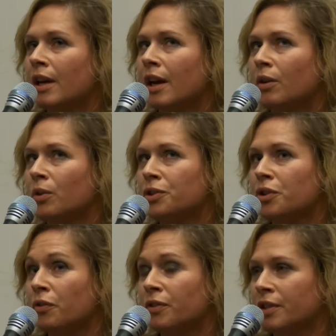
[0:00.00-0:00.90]
And
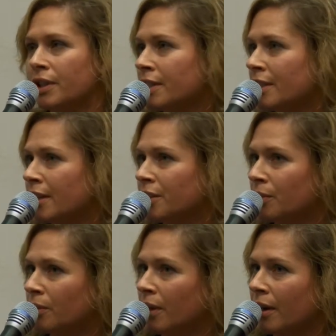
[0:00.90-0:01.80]
also
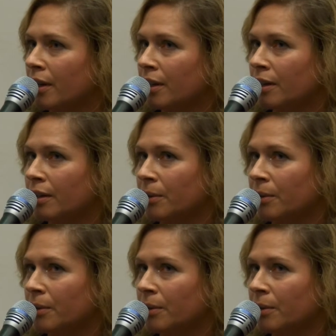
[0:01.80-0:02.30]
facilitating online,